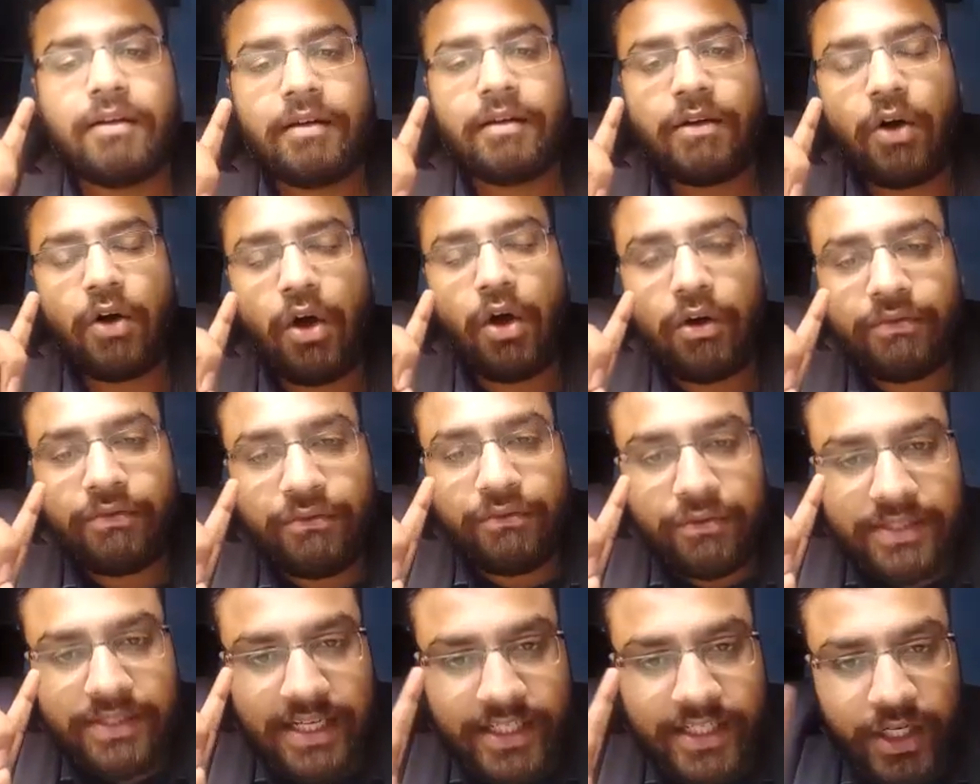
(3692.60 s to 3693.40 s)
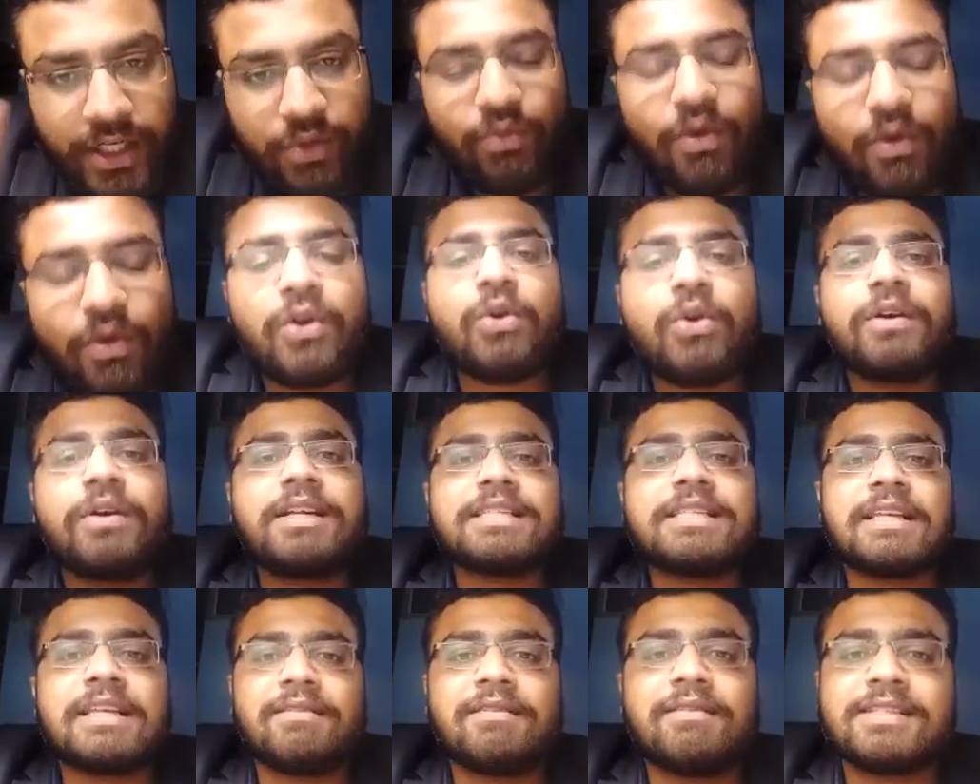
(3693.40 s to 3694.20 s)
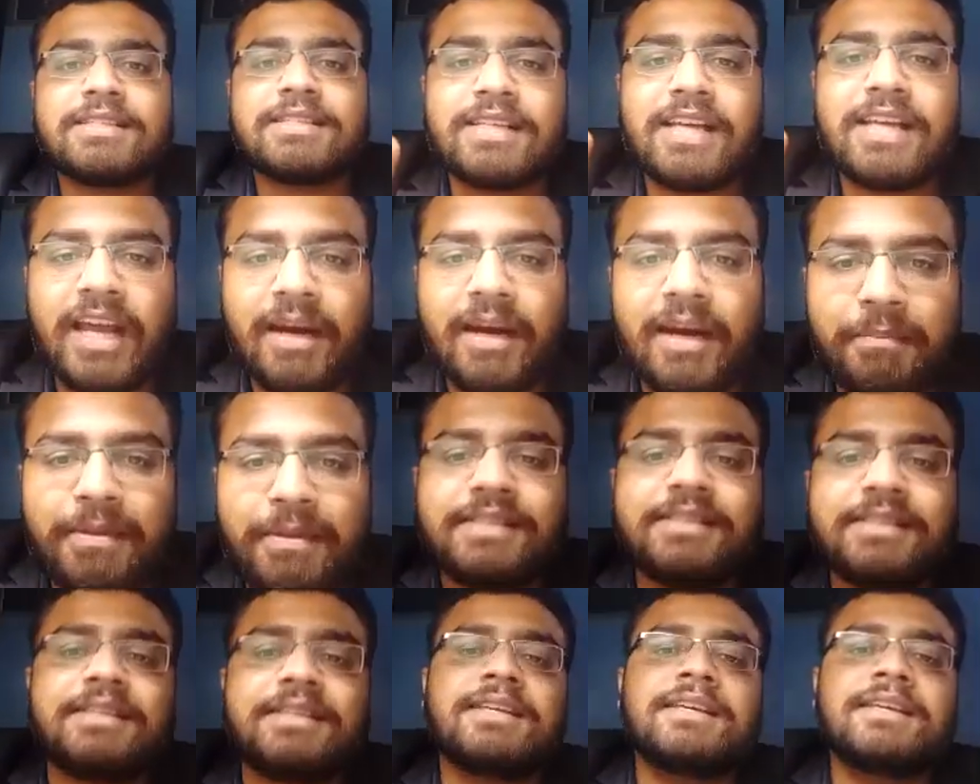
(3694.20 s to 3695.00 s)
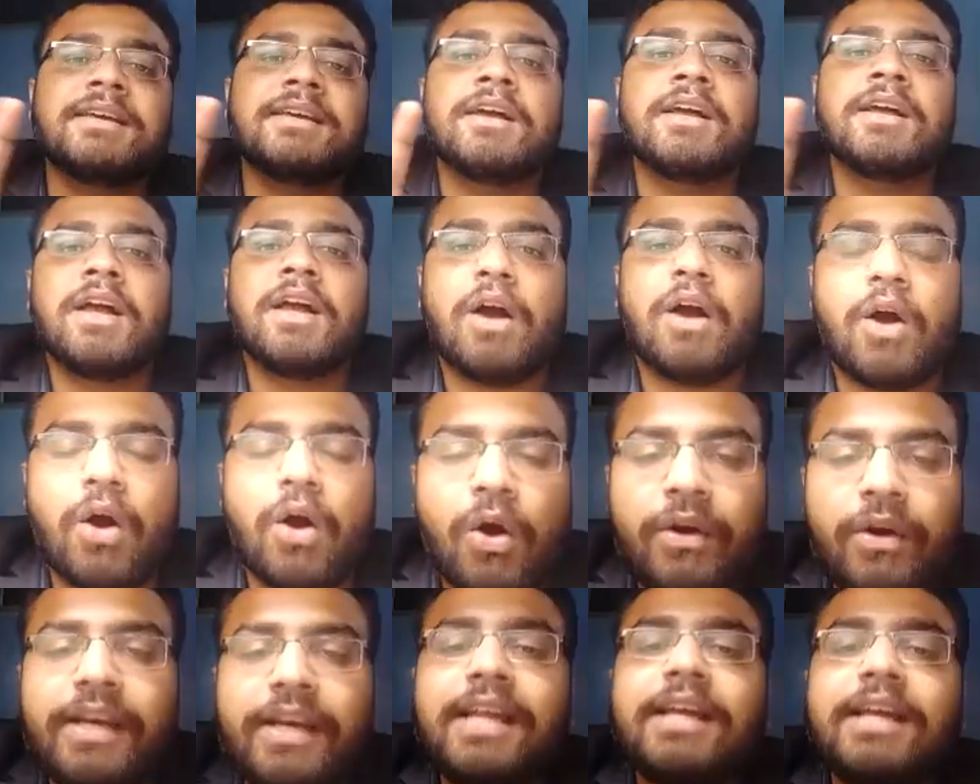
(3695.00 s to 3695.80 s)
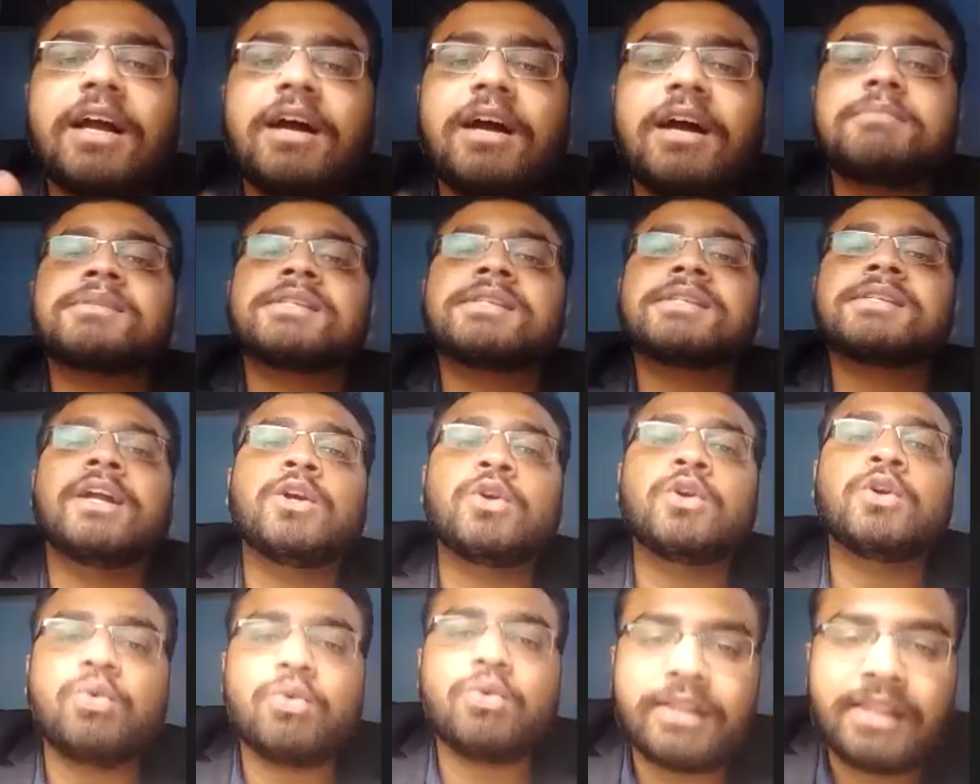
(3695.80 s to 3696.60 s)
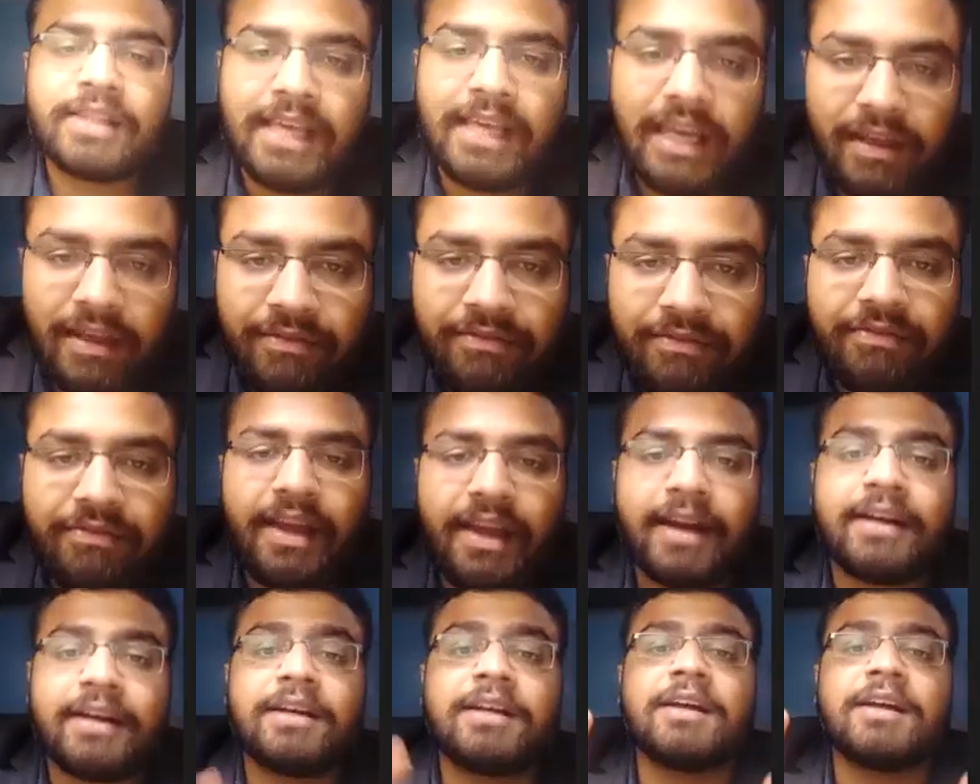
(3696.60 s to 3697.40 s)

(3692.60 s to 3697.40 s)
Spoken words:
of section 127 CRPC only comes into the effect.